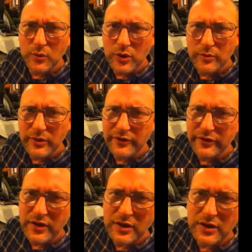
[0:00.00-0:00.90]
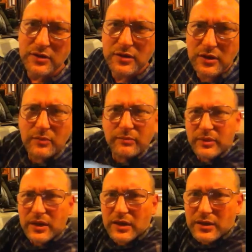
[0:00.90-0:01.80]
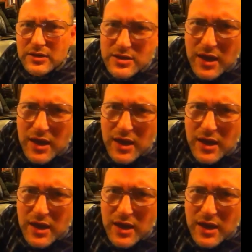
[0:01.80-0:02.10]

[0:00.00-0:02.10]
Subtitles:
It wouldn't be fun, and add a